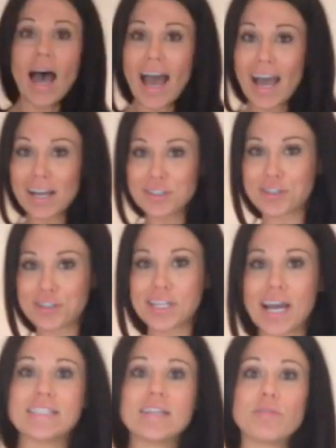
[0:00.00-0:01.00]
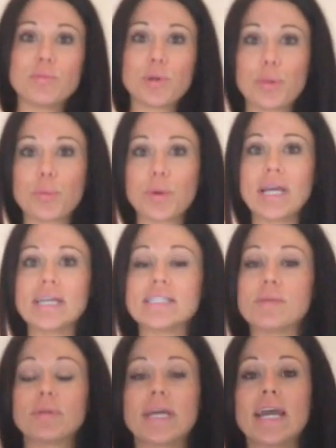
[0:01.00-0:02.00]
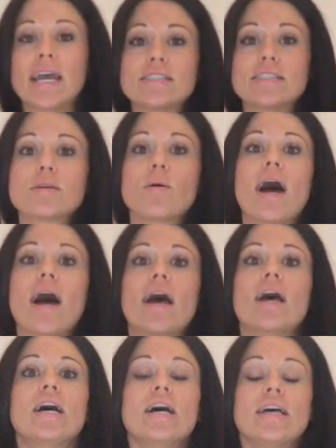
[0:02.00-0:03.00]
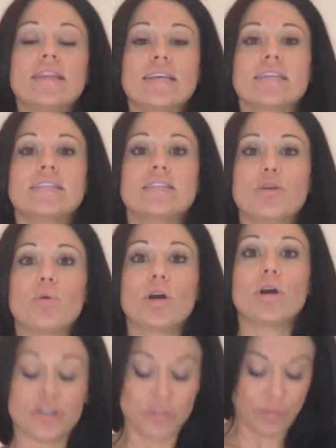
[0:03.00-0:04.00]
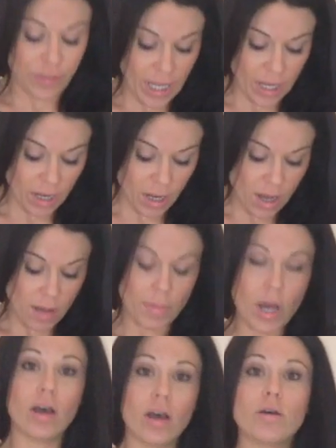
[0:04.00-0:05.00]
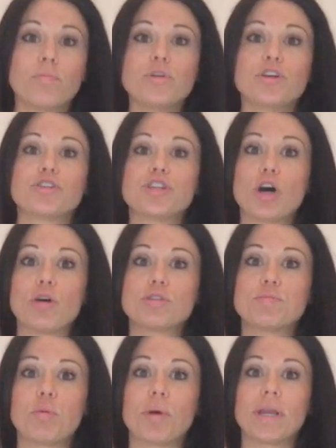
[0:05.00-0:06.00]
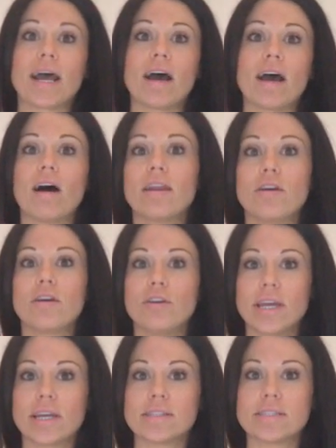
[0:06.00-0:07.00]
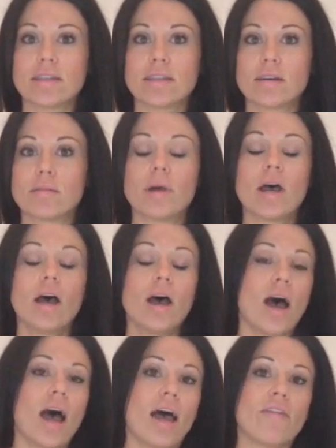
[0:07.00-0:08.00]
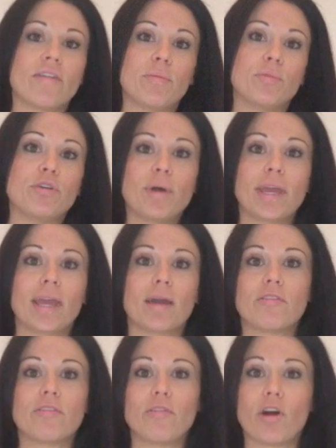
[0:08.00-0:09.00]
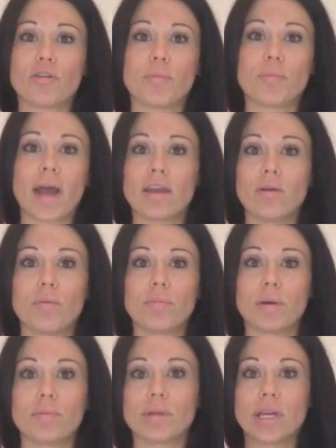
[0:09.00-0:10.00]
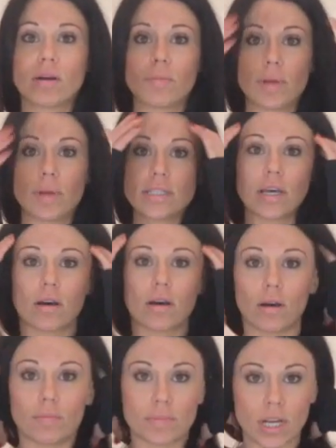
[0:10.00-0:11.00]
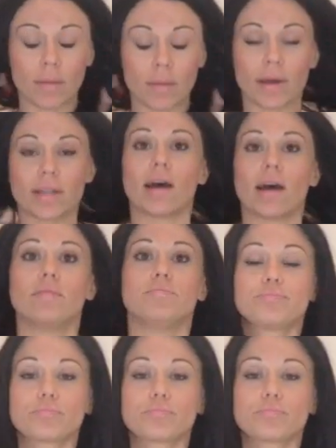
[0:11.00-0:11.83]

Exercise number 3 is a plie squat. This, you want your feet, your toes pointed out. I know you can't see them. If I move my camera farther back, you won't be able to hear me, so I'm sorry about that.